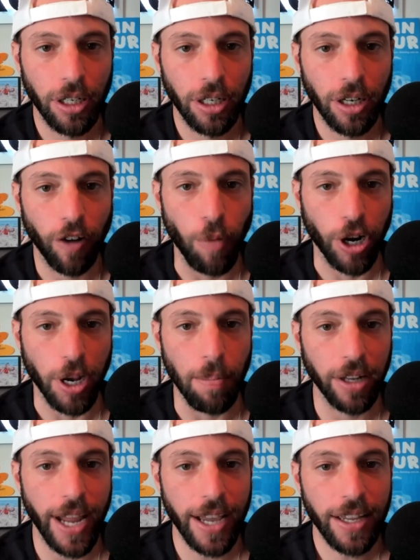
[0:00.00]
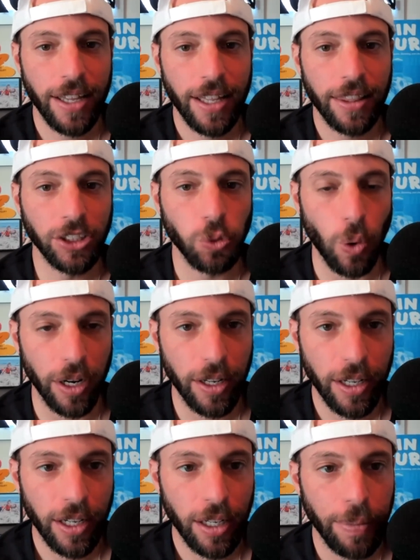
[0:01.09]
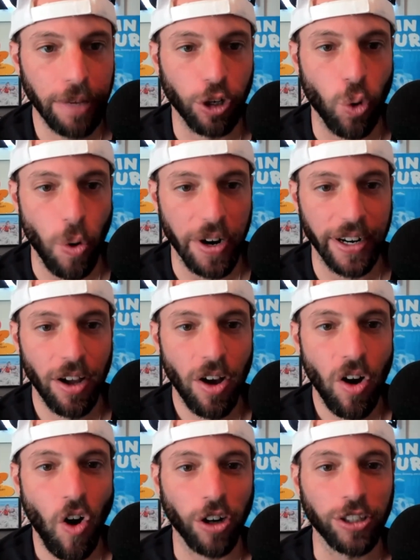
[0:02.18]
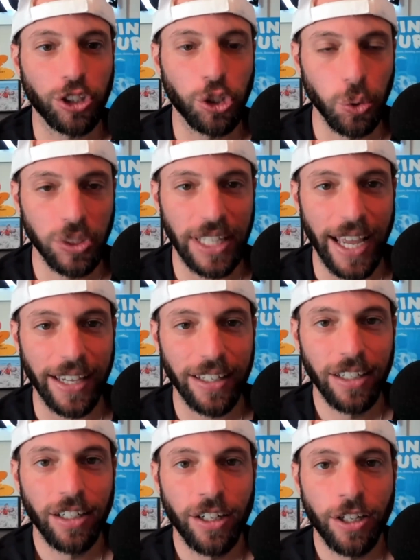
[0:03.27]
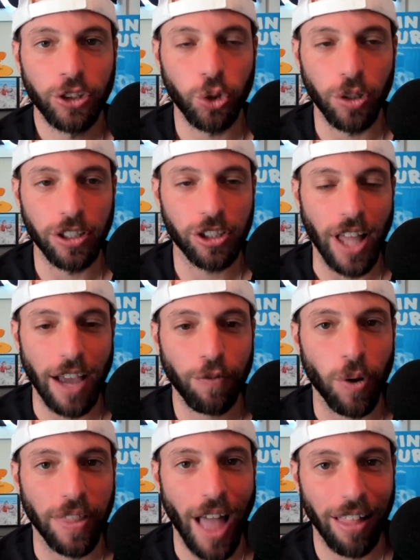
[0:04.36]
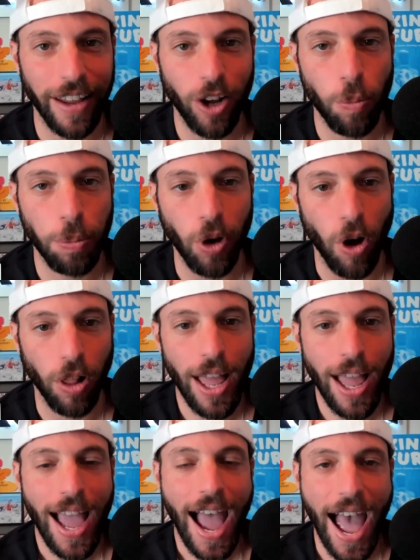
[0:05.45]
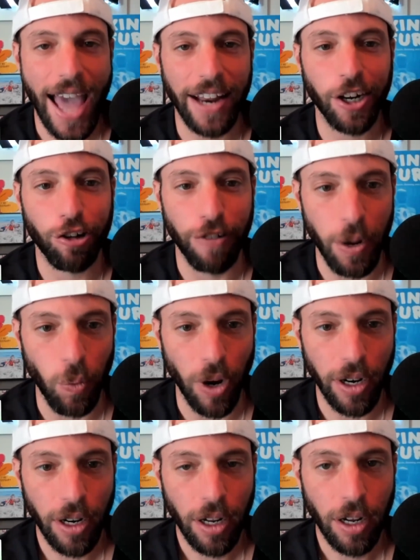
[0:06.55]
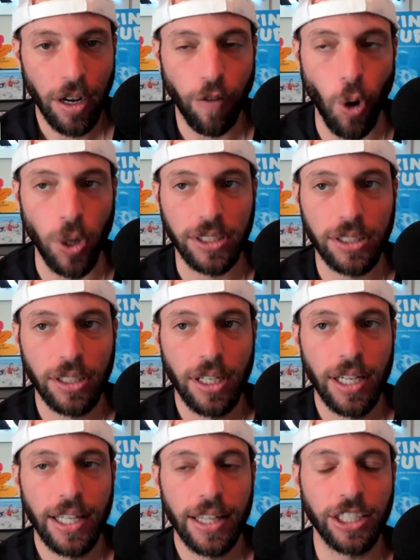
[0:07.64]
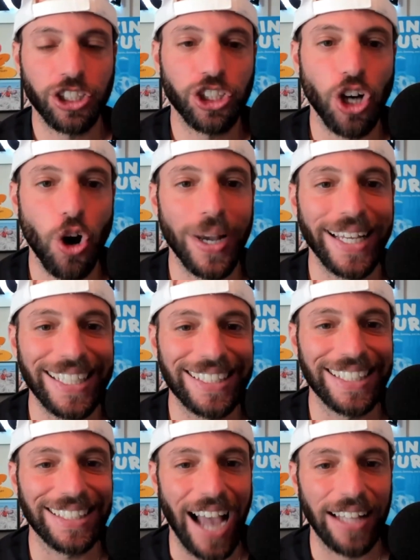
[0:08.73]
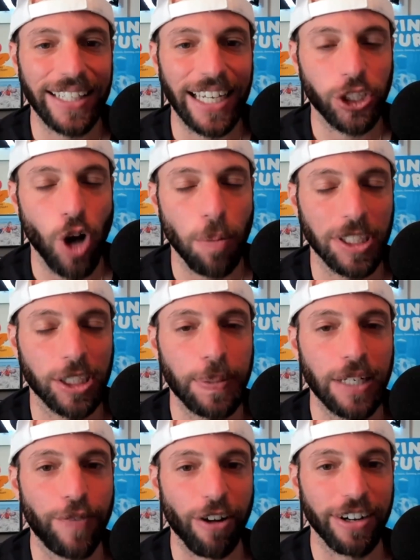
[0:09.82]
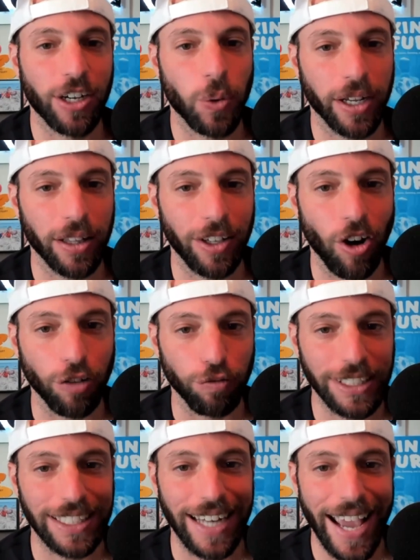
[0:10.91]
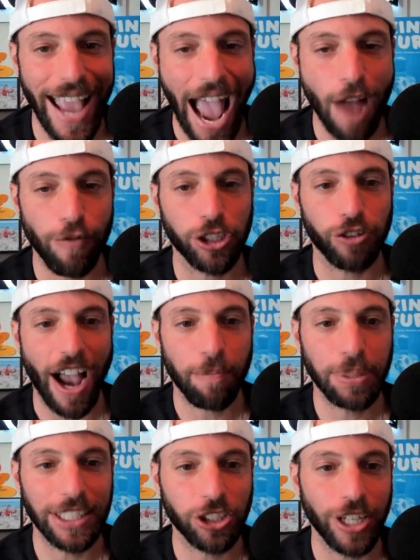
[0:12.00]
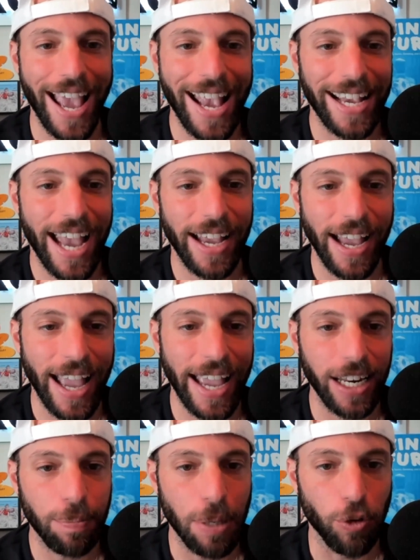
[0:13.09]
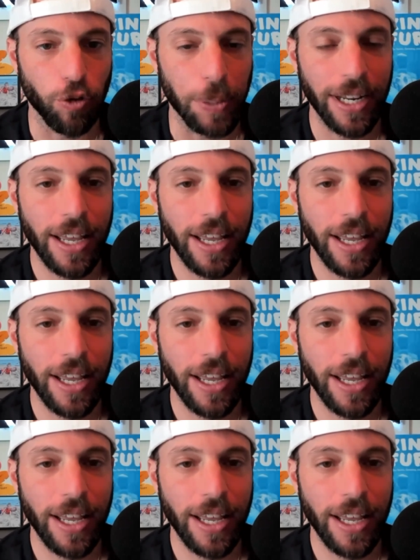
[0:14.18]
of Market Monday. This one being recorded on a Tuesday due to the July 4th holiday. Hope you all had a great one. Of course, this show is designed to get you up to speed very quickly on recent average draft position, aka ADP movement